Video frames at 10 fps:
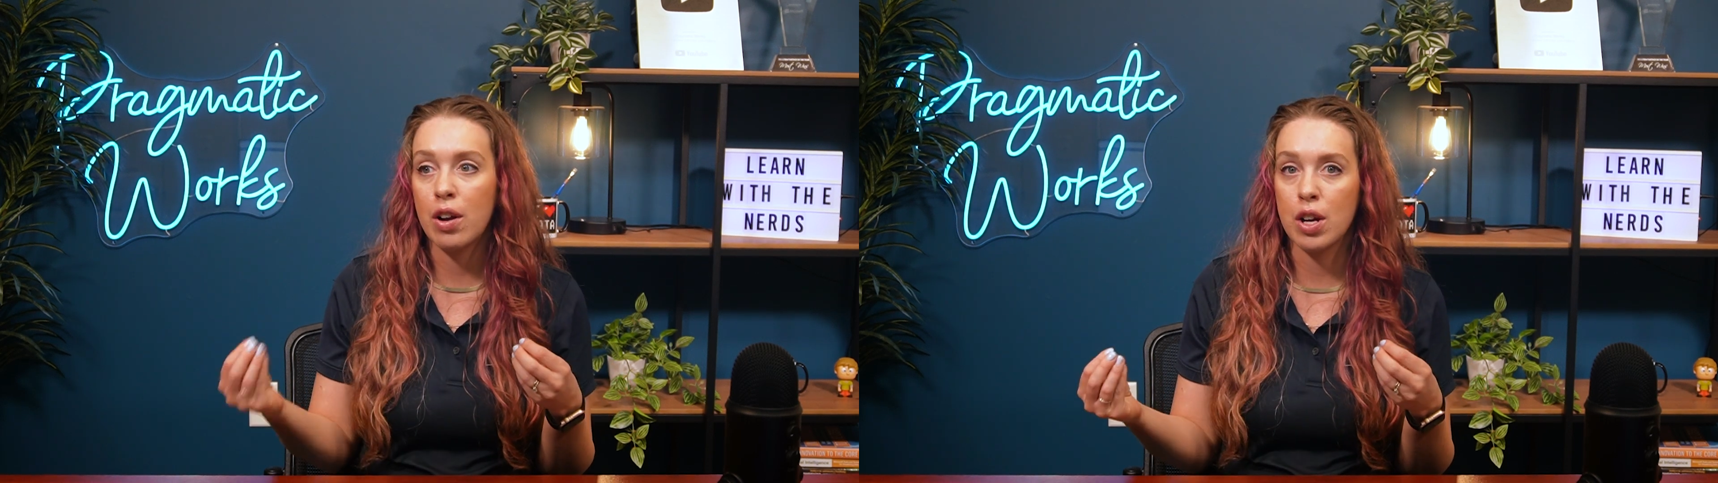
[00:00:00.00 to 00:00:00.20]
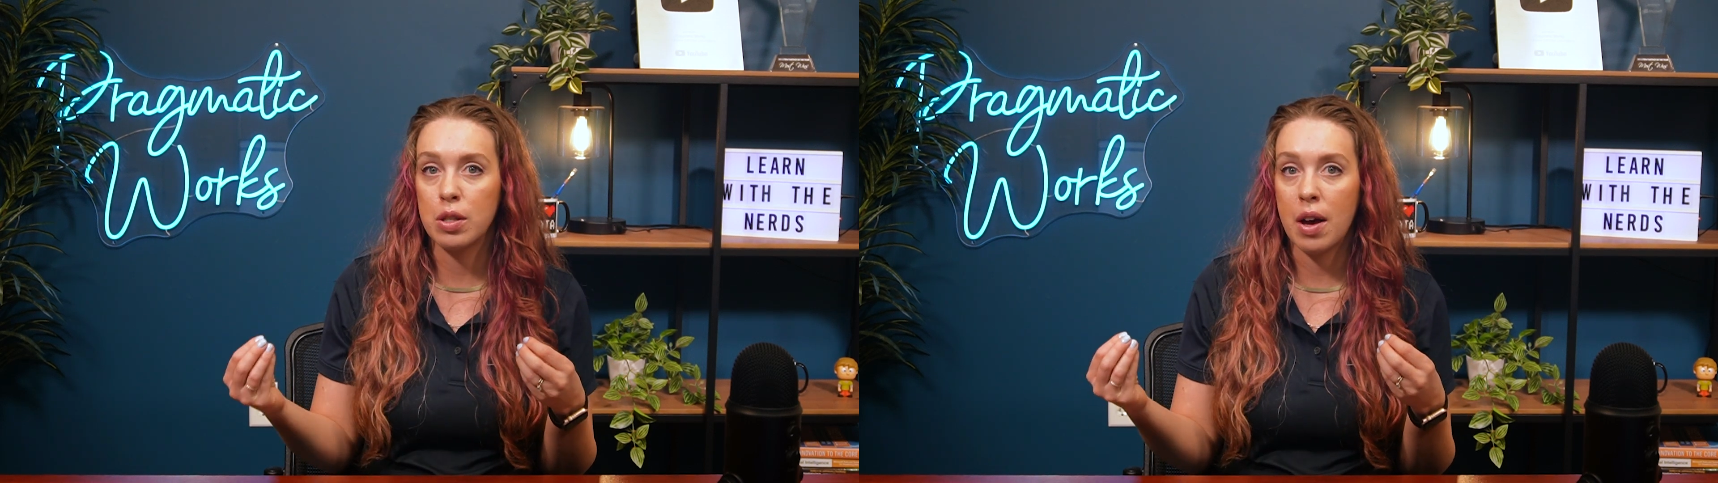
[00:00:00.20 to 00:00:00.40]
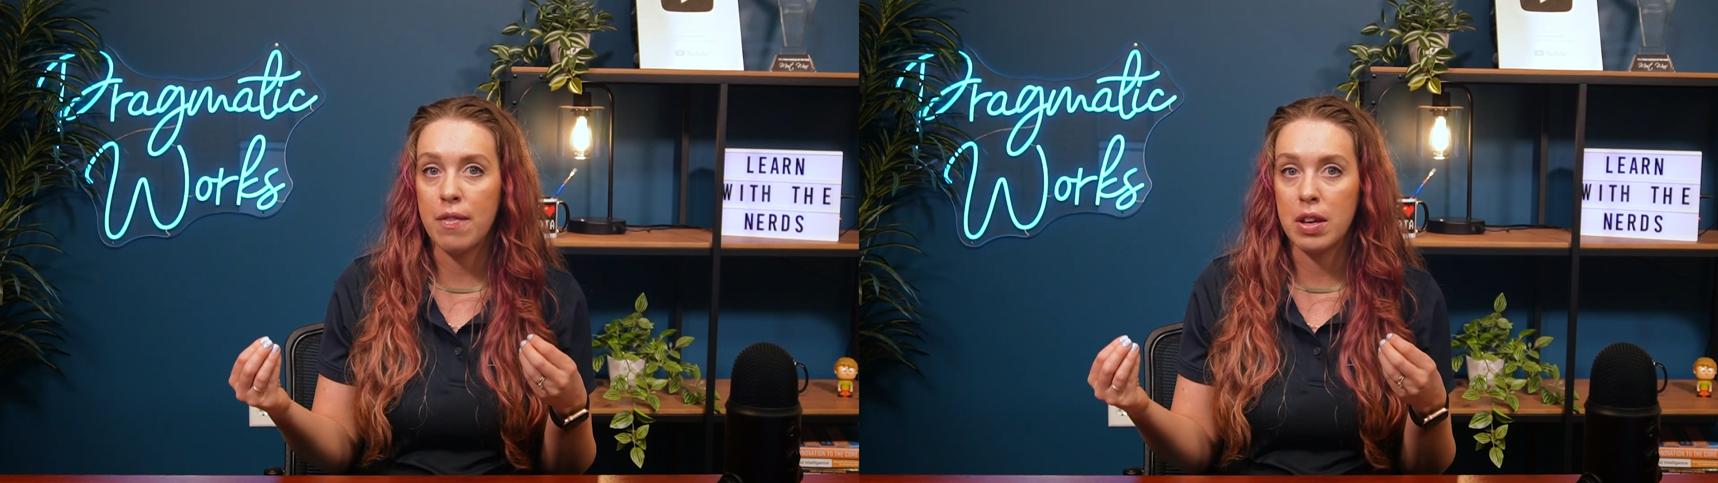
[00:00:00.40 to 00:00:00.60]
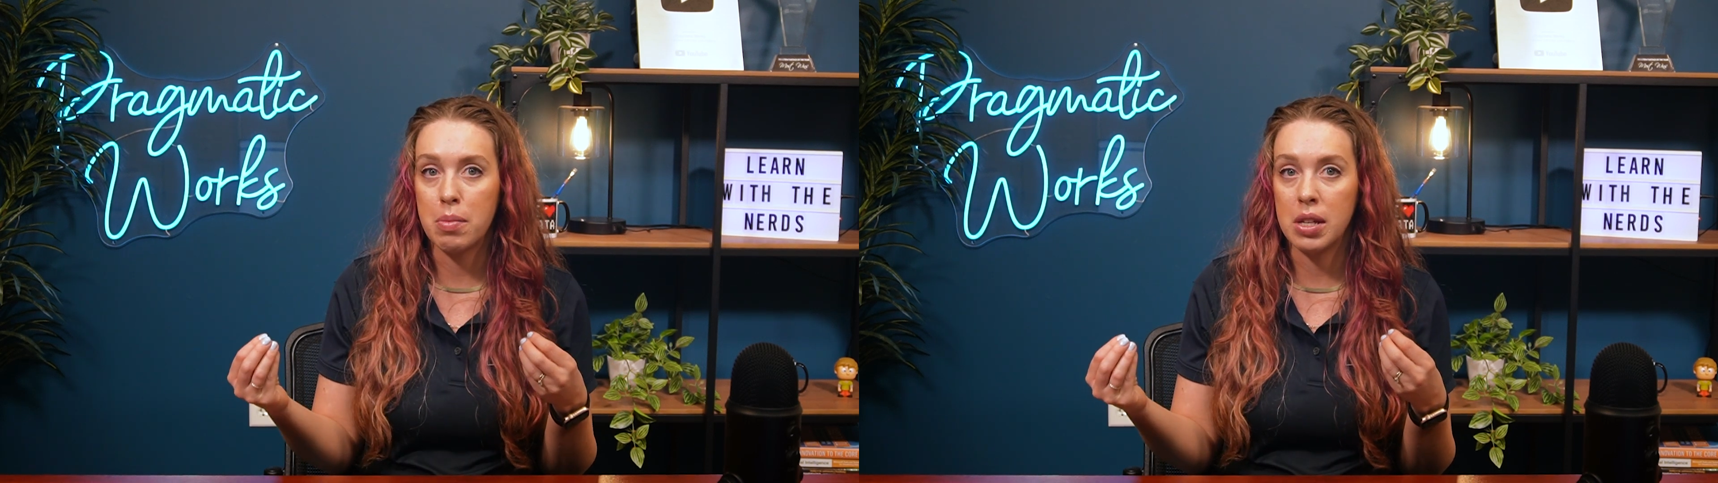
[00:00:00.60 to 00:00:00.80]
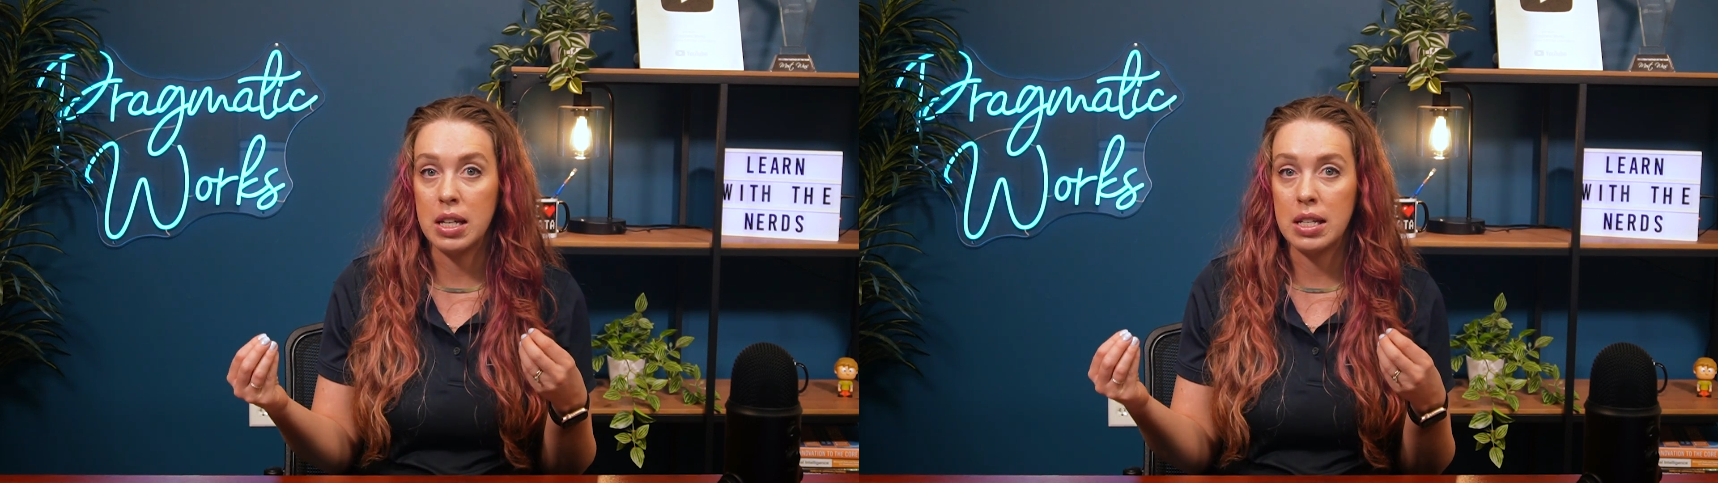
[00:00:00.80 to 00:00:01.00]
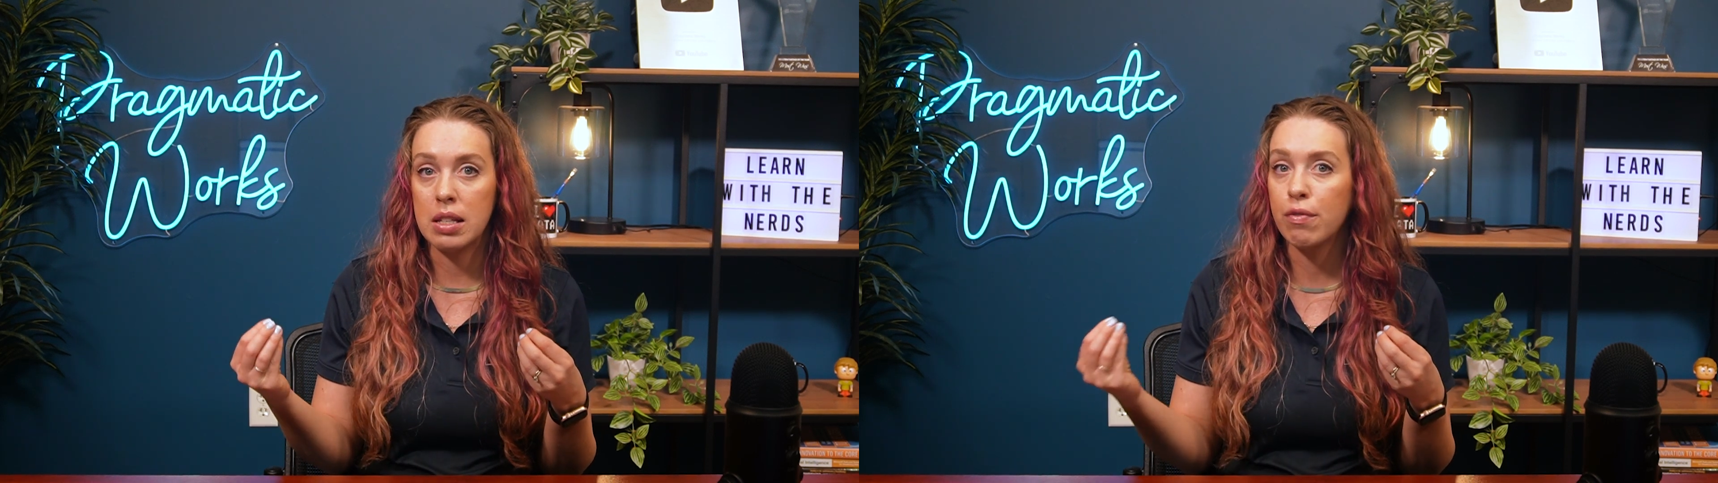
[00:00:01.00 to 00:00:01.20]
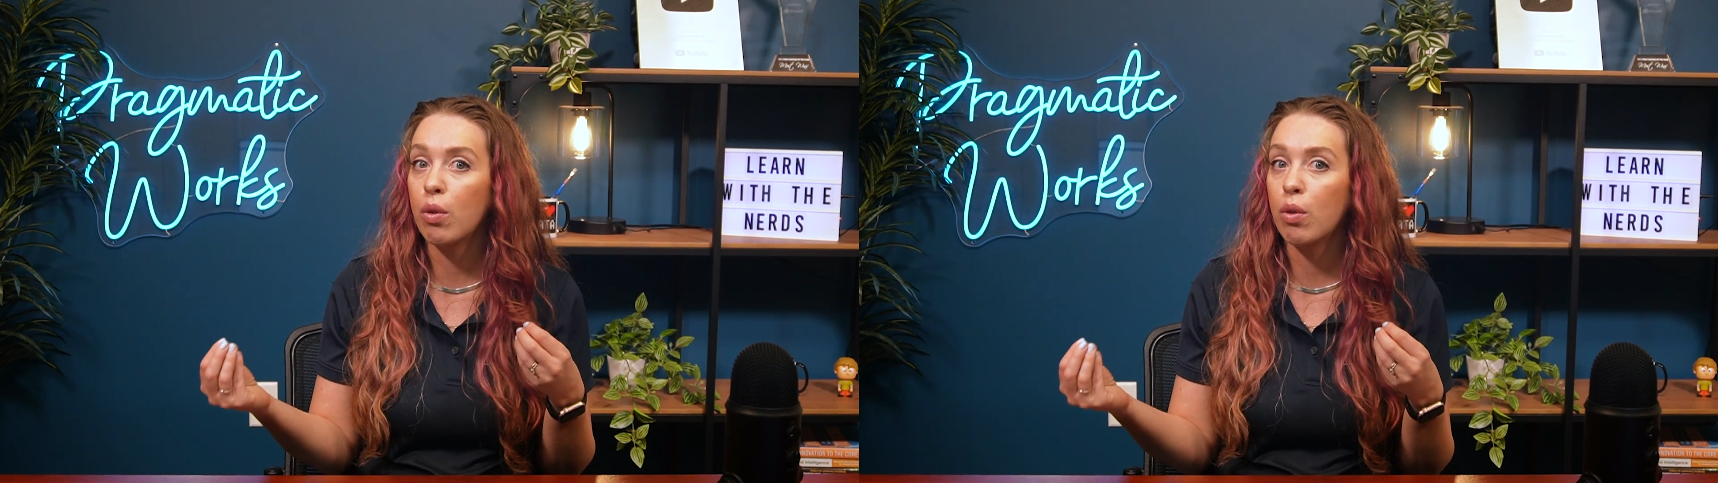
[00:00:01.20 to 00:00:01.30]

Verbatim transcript: on also having abilities